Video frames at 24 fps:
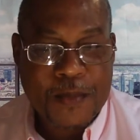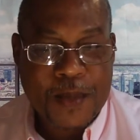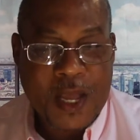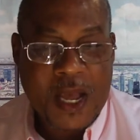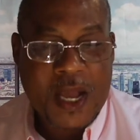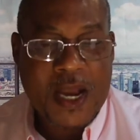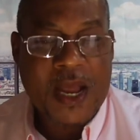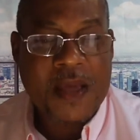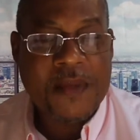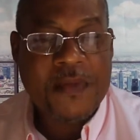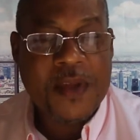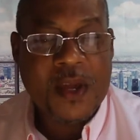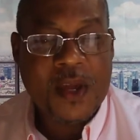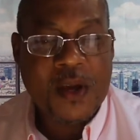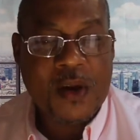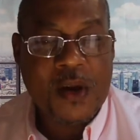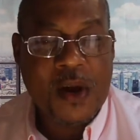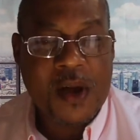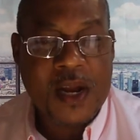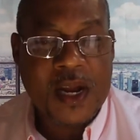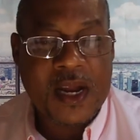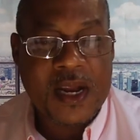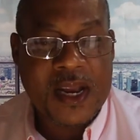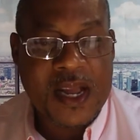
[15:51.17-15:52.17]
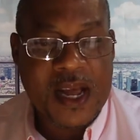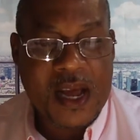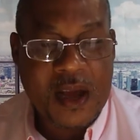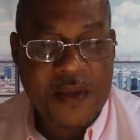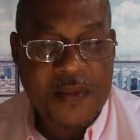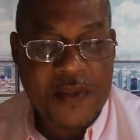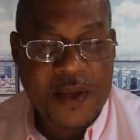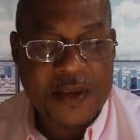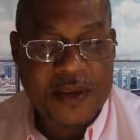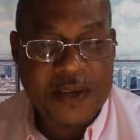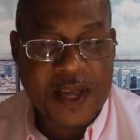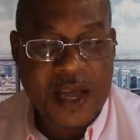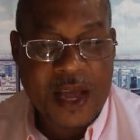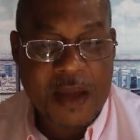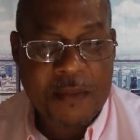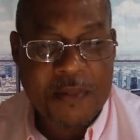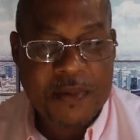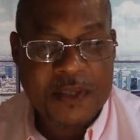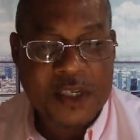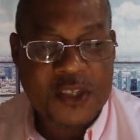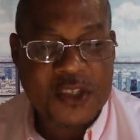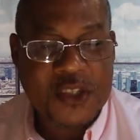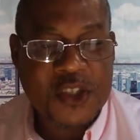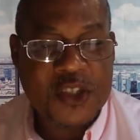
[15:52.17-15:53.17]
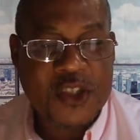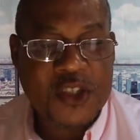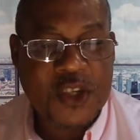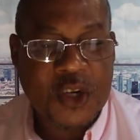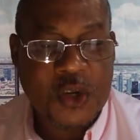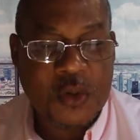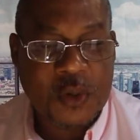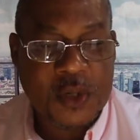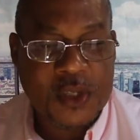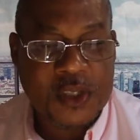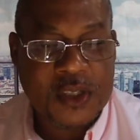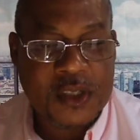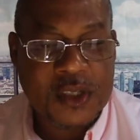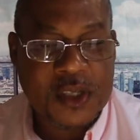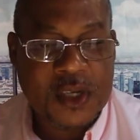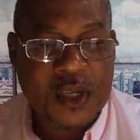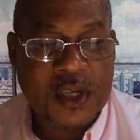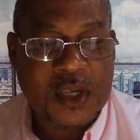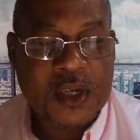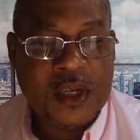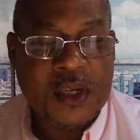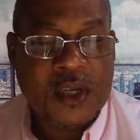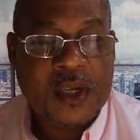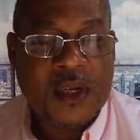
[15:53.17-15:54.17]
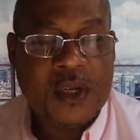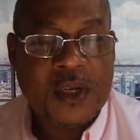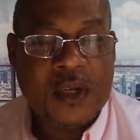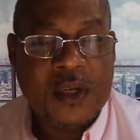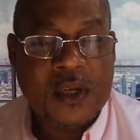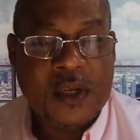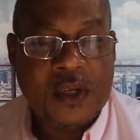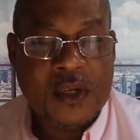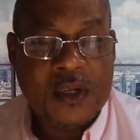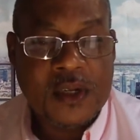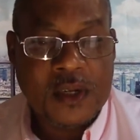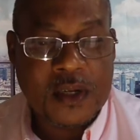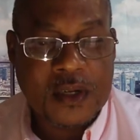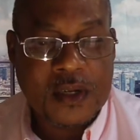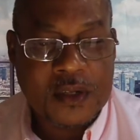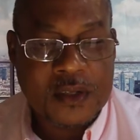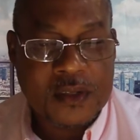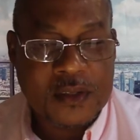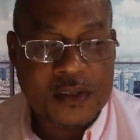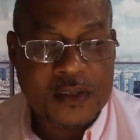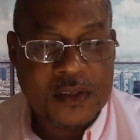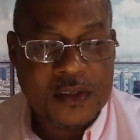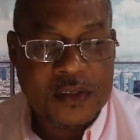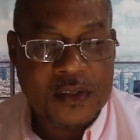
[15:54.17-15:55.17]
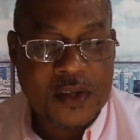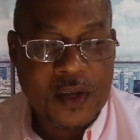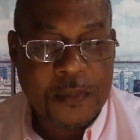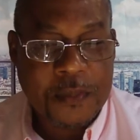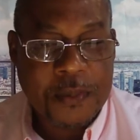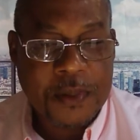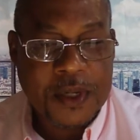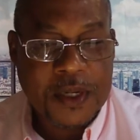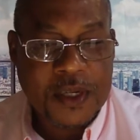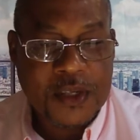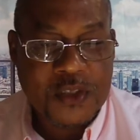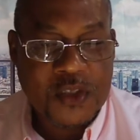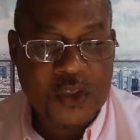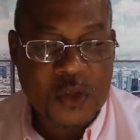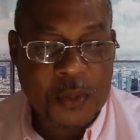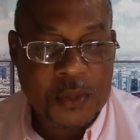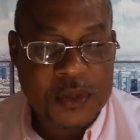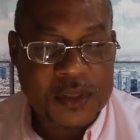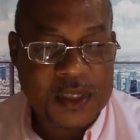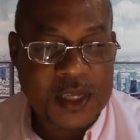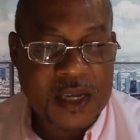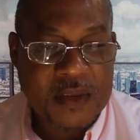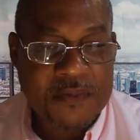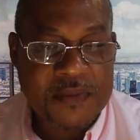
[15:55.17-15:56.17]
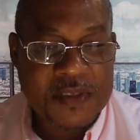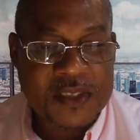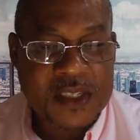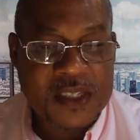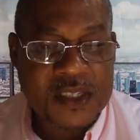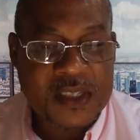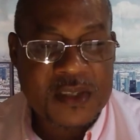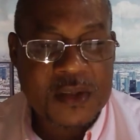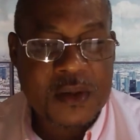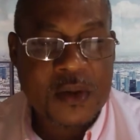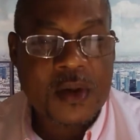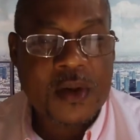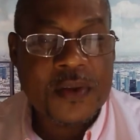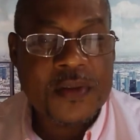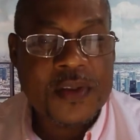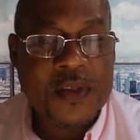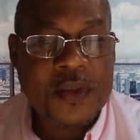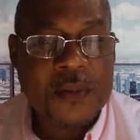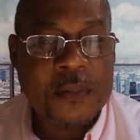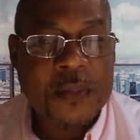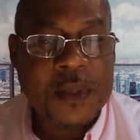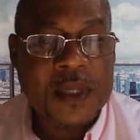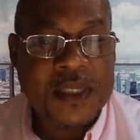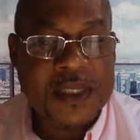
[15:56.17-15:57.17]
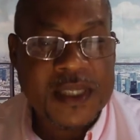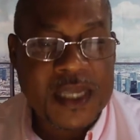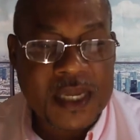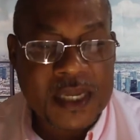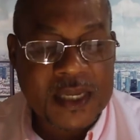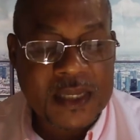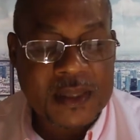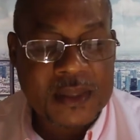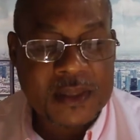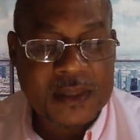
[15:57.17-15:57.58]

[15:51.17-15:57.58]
And I think God allowed that to happen just to show us, look, stop putting so much emphasis on the building.